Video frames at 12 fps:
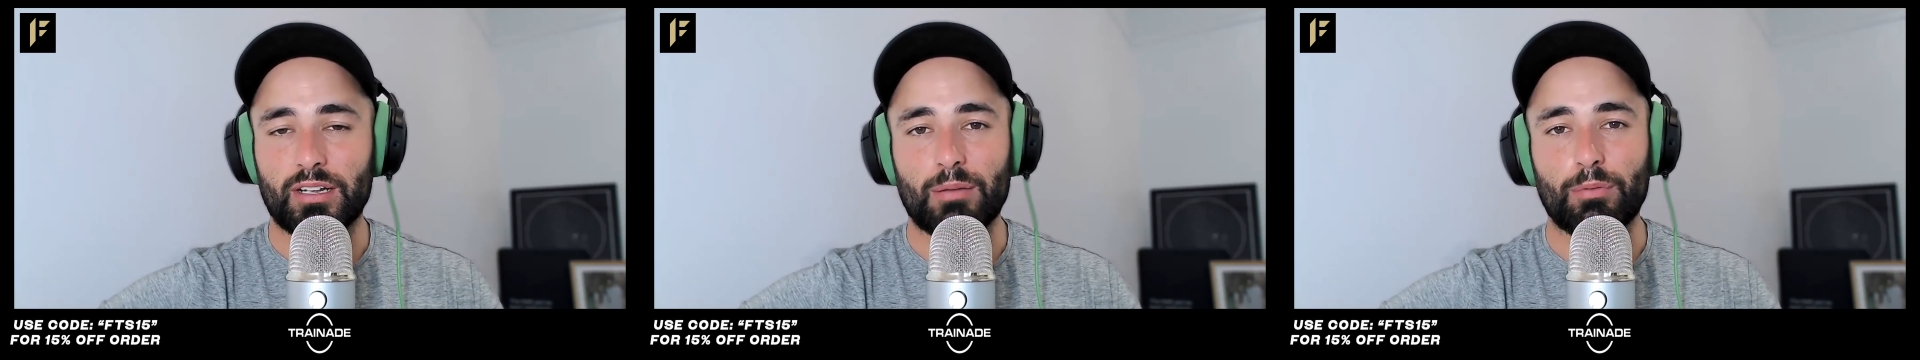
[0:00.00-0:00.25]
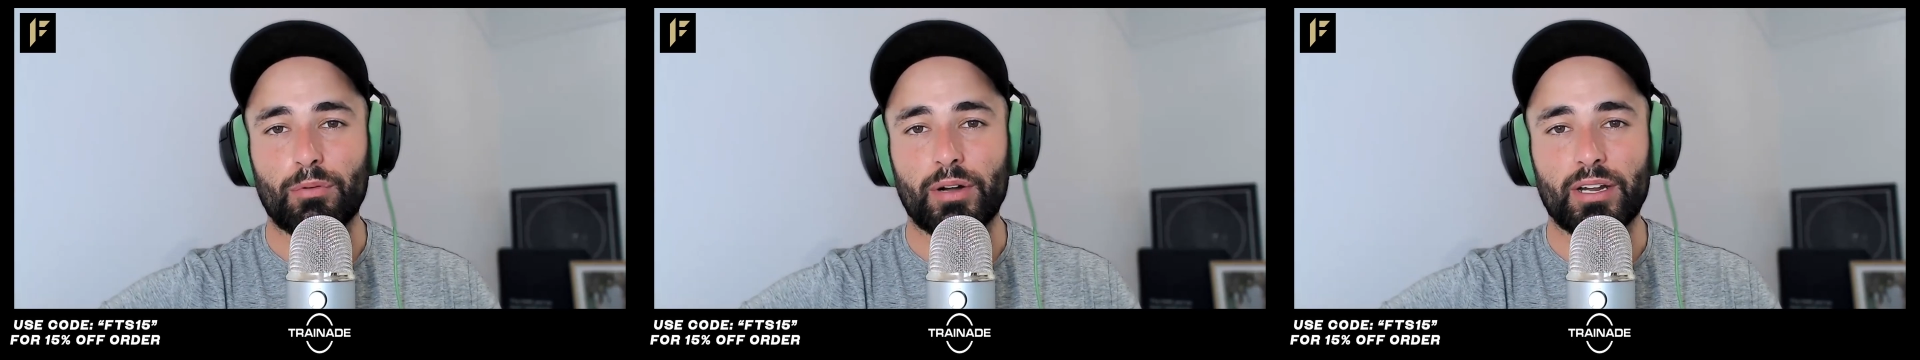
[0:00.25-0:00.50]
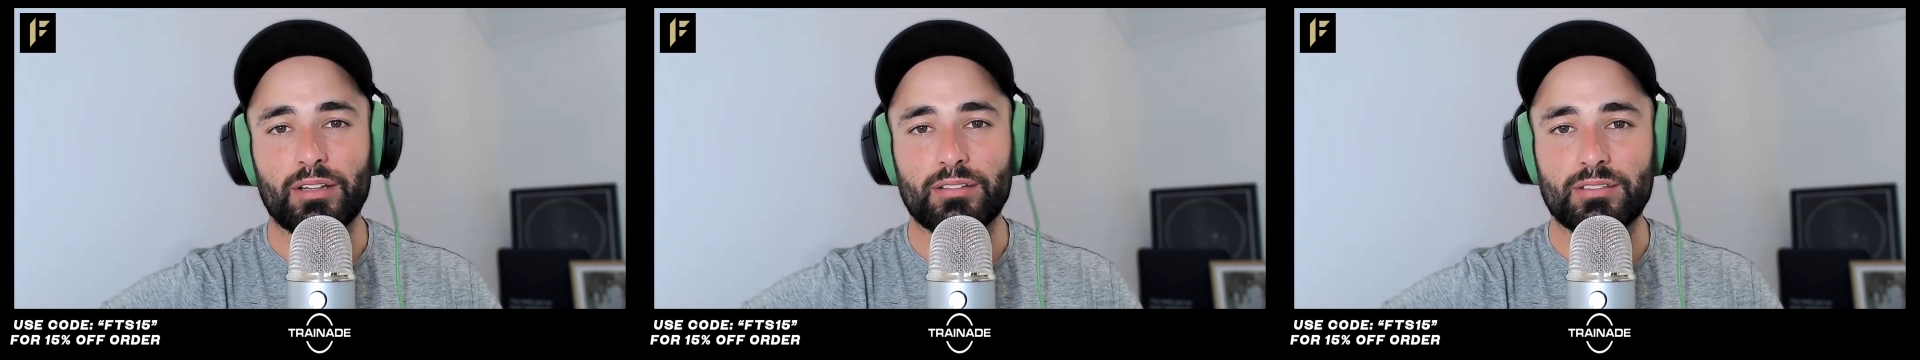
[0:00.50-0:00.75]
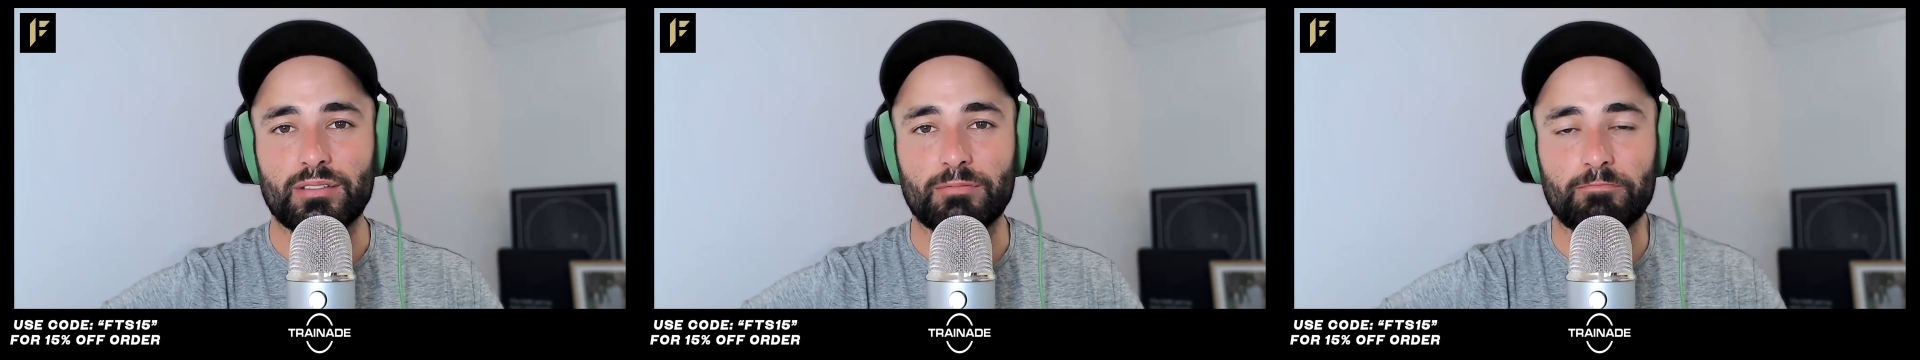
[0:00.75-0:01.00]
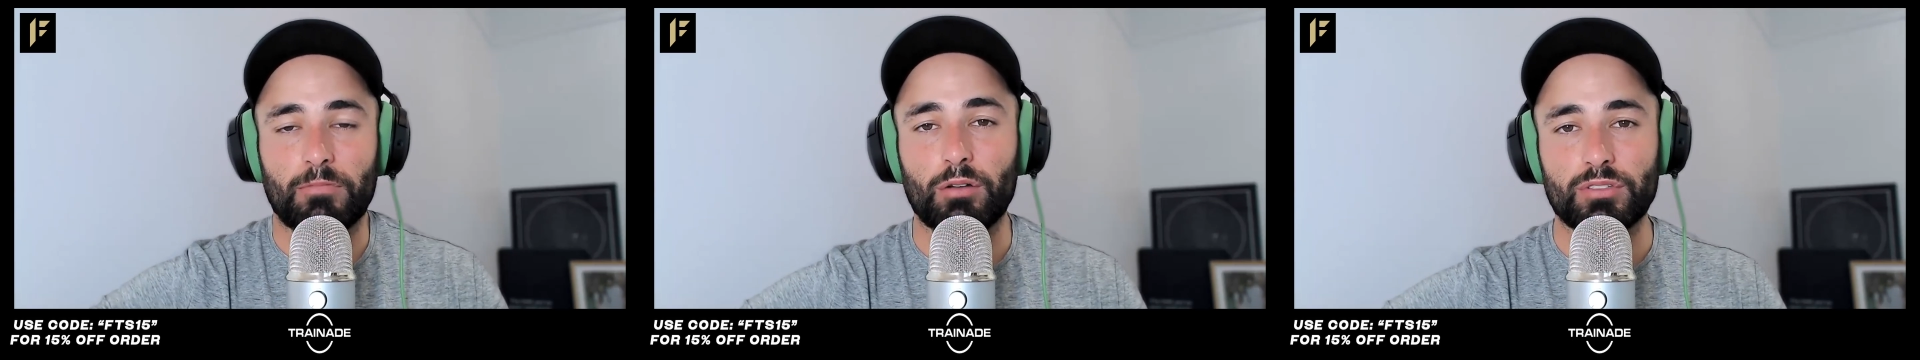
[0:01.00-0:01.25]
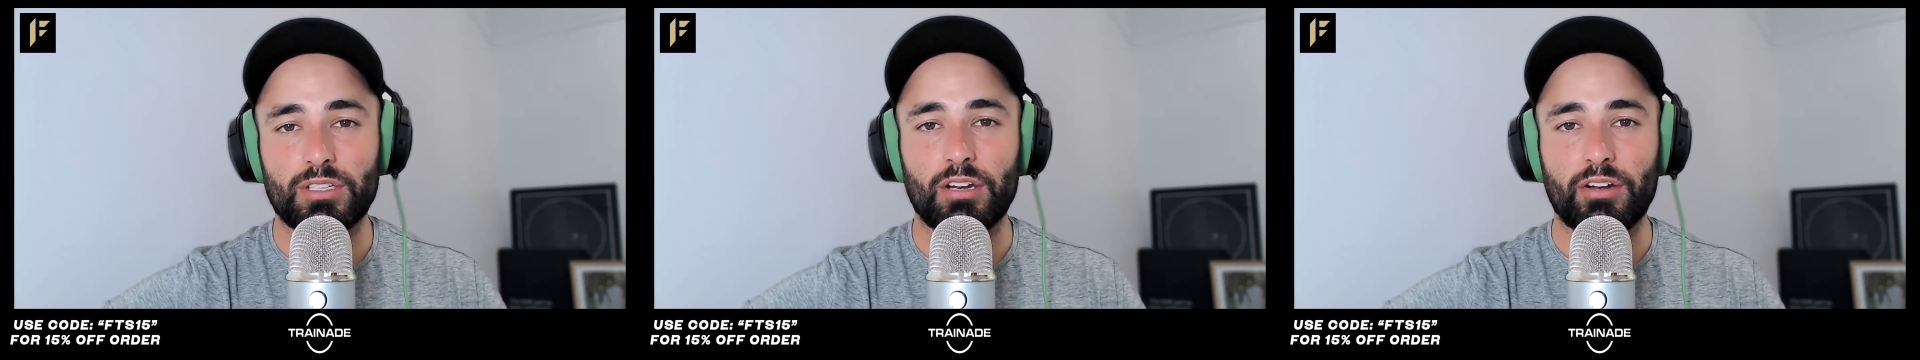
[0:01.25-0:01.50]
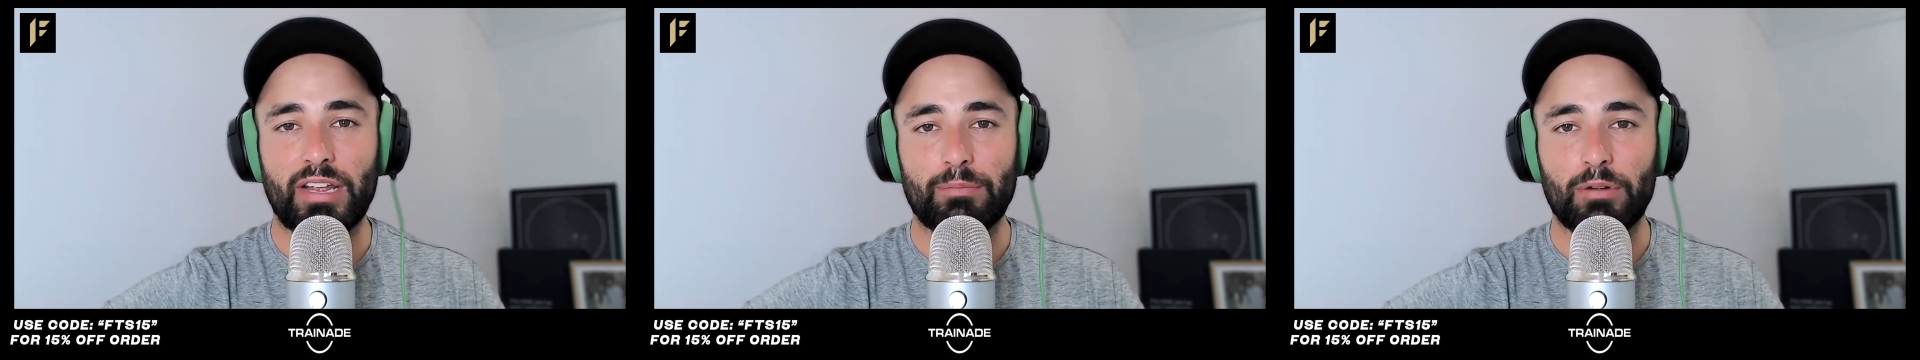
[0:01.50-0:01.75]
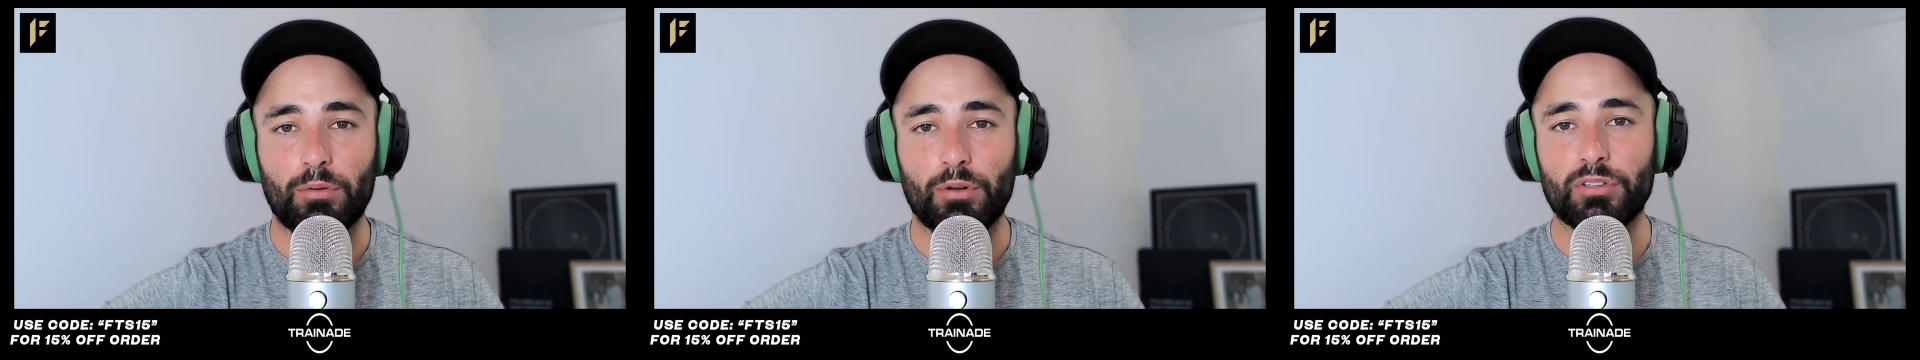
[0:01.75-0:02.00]
couple of rounds, and I'll sit here and eat
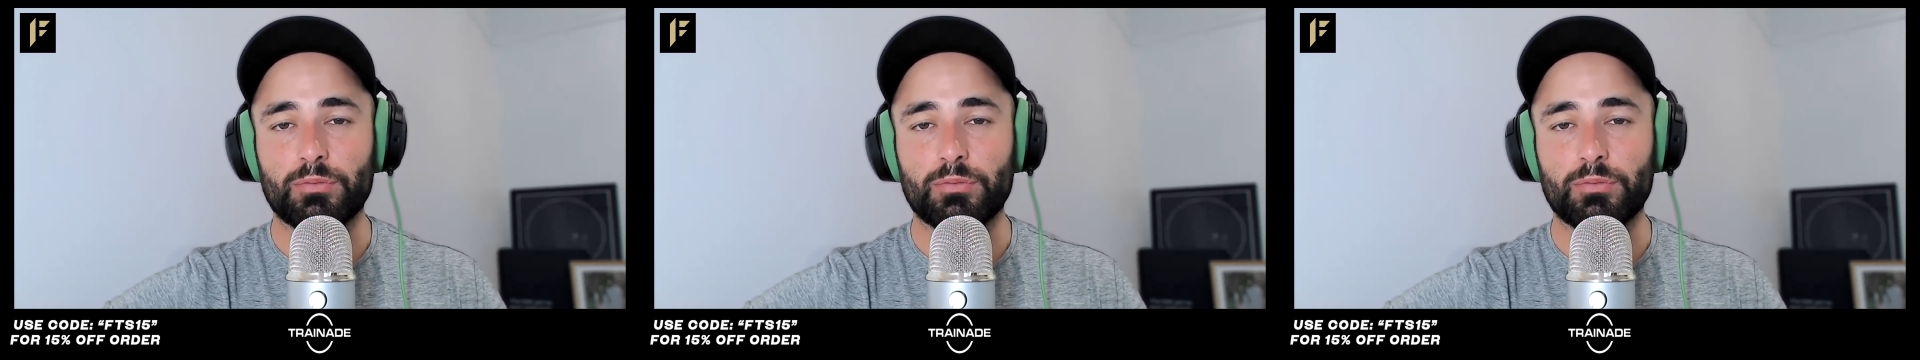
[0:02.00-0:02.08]
my words.